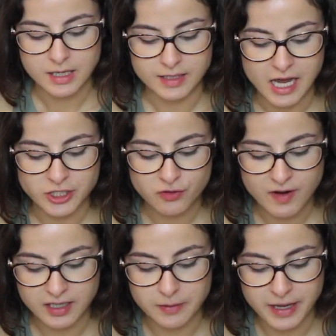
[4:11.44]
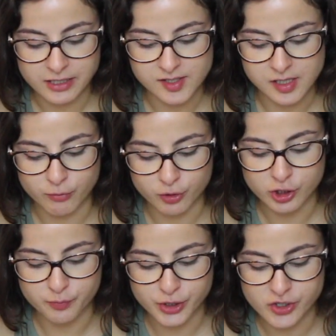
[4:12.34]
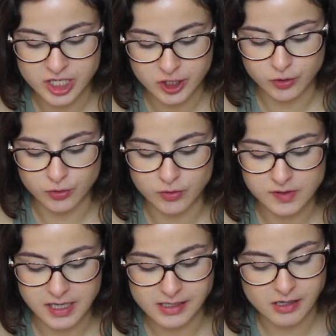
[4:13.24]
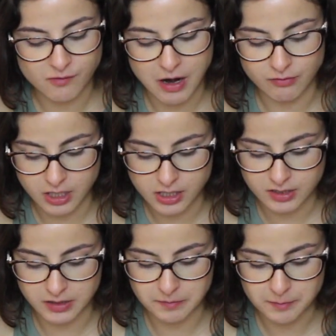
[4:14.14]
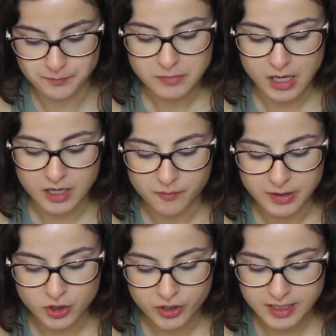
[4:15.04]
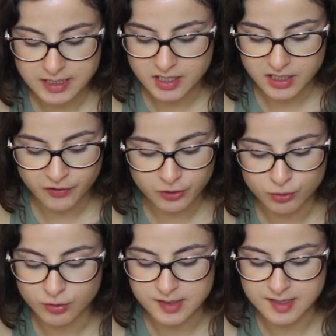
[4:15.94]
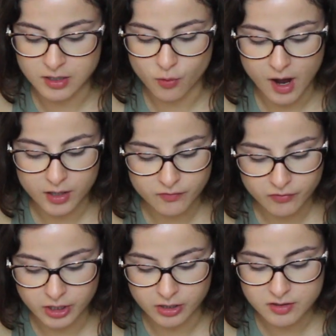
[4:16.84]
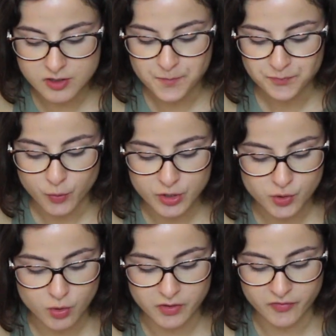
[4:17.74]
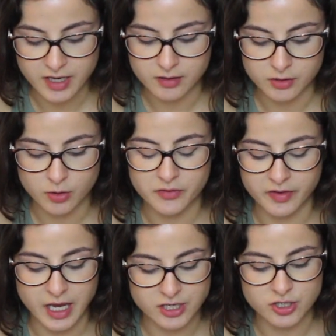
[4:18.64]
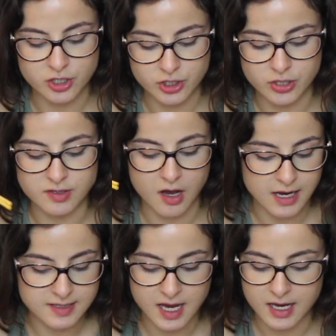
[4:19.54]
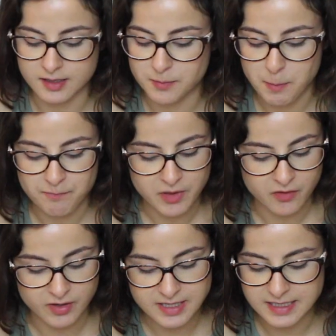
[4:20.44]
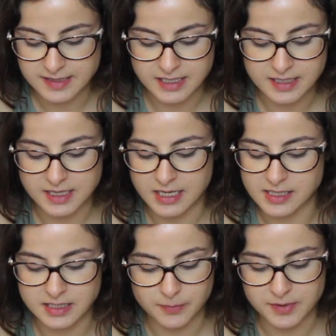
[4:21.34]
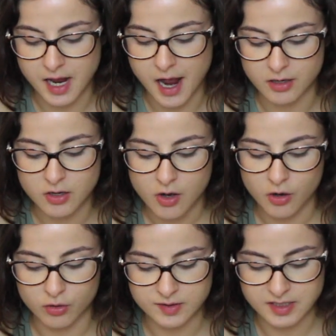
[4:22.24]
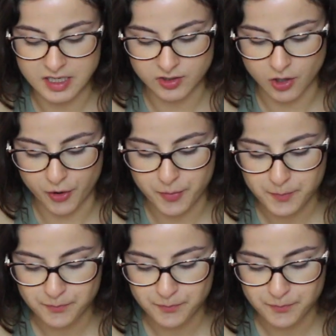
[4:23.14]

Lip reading: Can you recommend some good beauty schools in and around London? I have been looking into different courses and quite confused which qualification to choose. iTech, VTCT, SIBTAC or Cedesco.